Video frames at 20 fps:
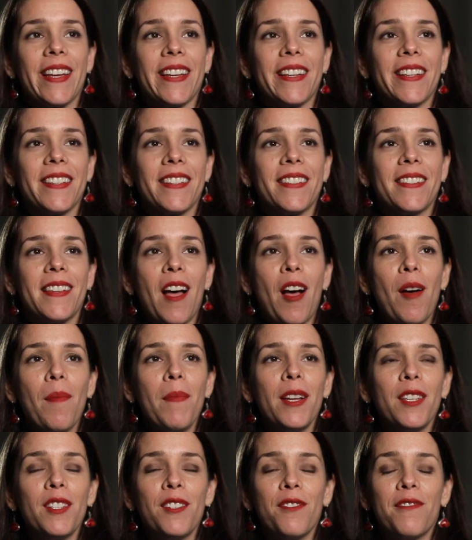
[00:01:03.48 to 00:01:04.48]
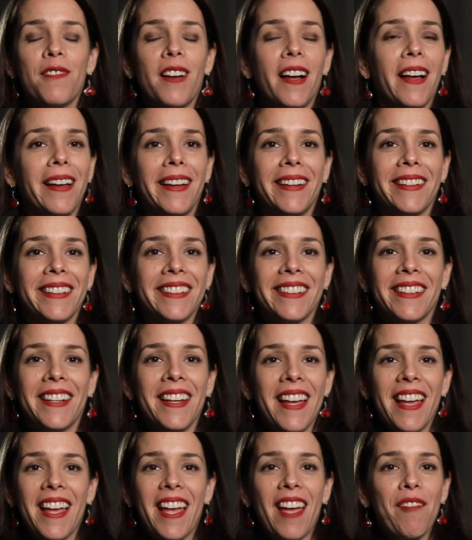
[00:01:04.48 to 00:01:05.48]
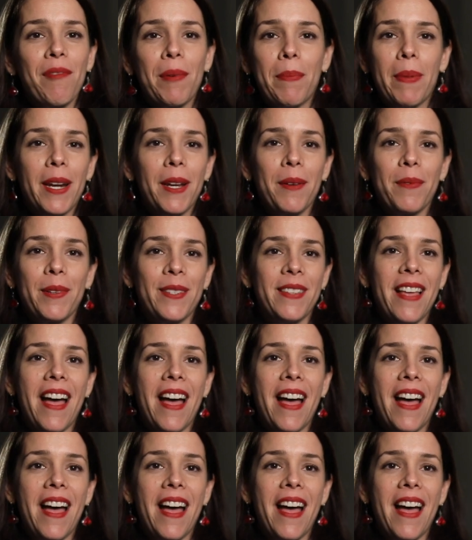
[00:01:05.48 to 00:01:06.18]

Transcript: is how much fun everybody was